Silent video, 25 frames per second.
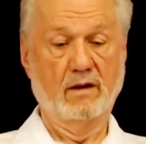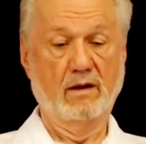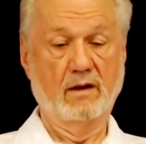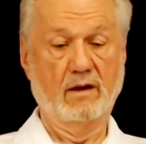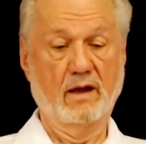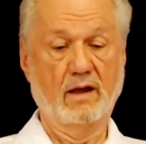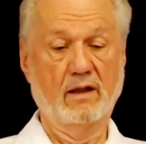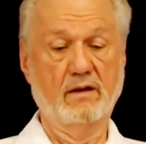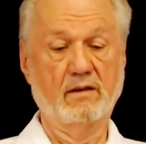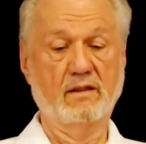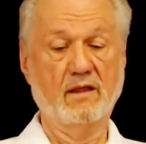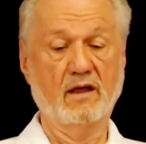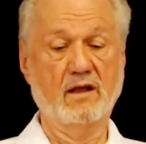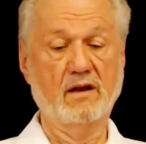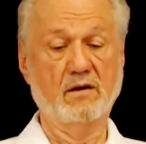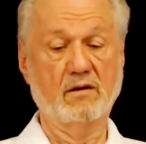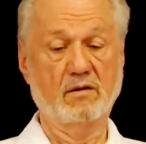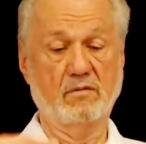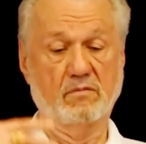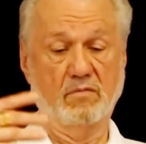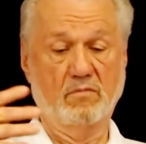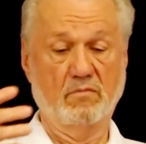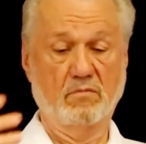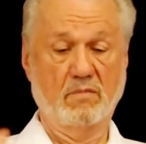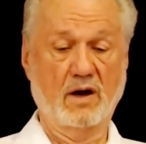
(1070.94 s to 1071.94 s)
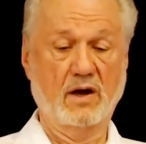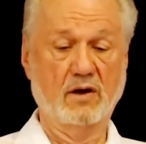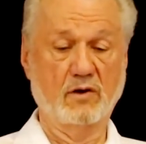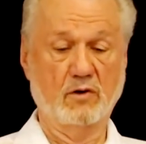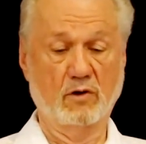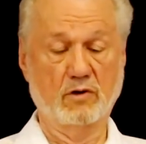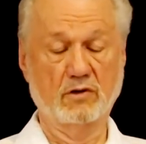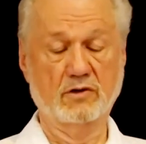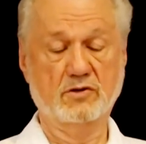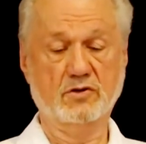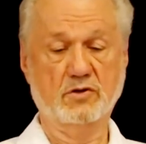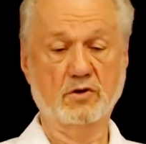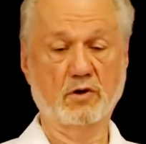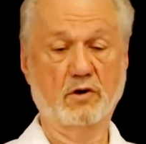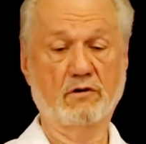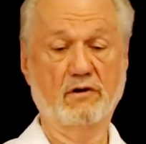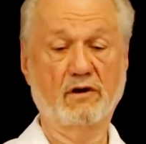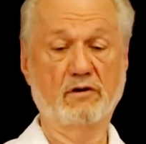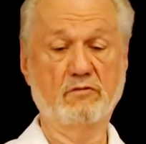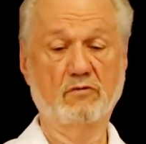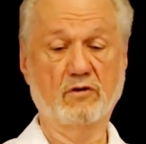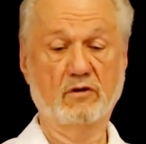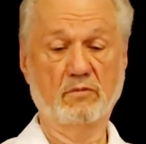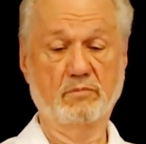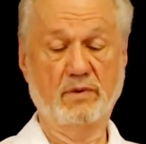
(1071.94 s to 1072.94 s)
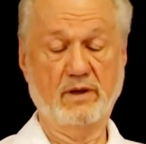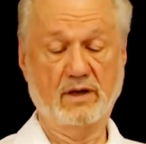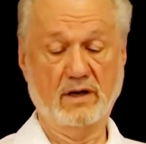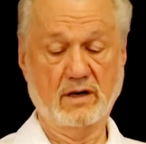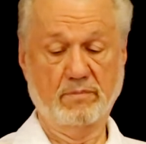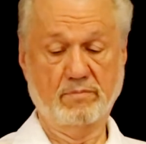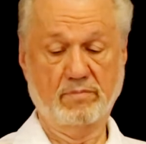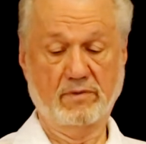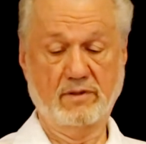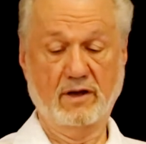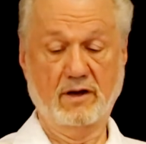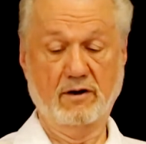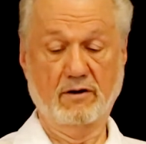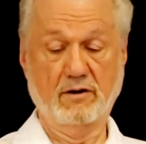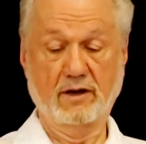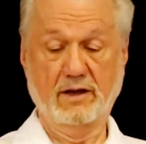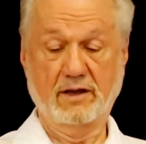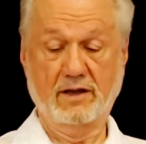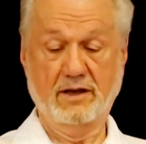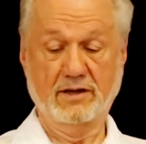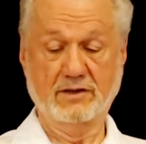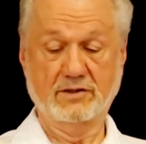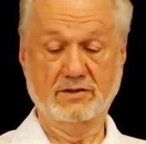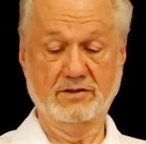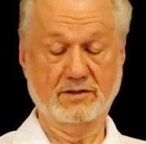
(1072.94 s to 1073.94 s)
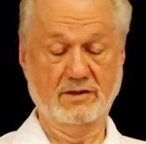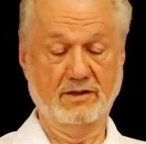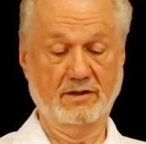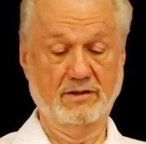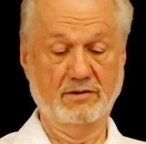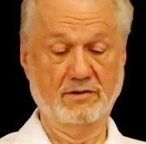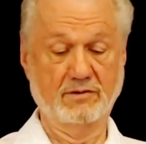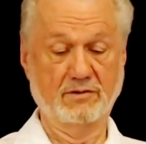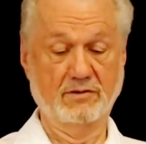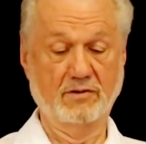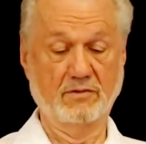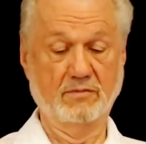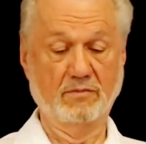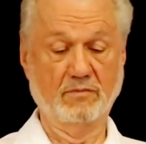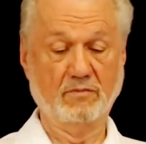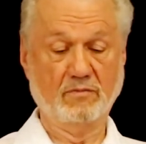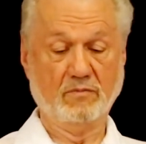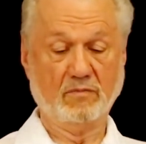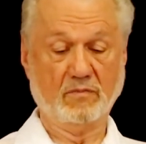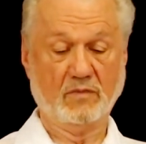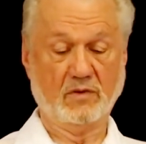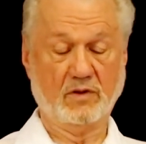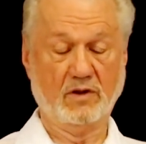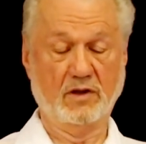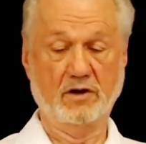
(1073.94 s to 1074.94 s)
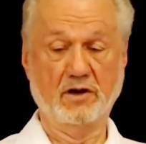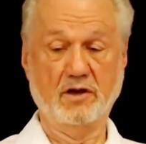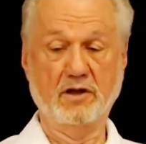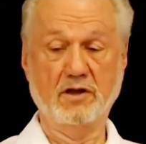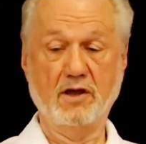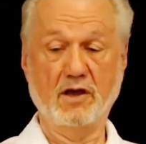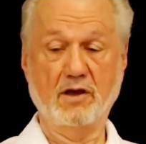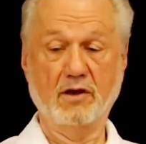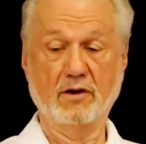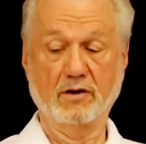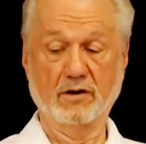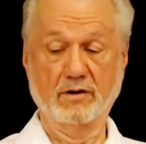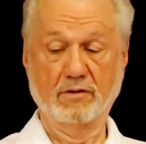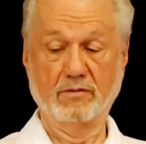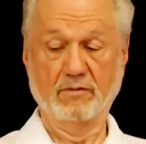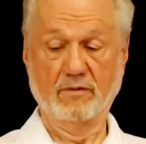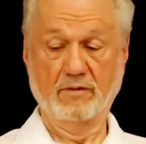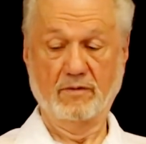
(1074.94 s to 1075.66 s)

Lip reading: And then my whole story will be up there, I guess, in a year.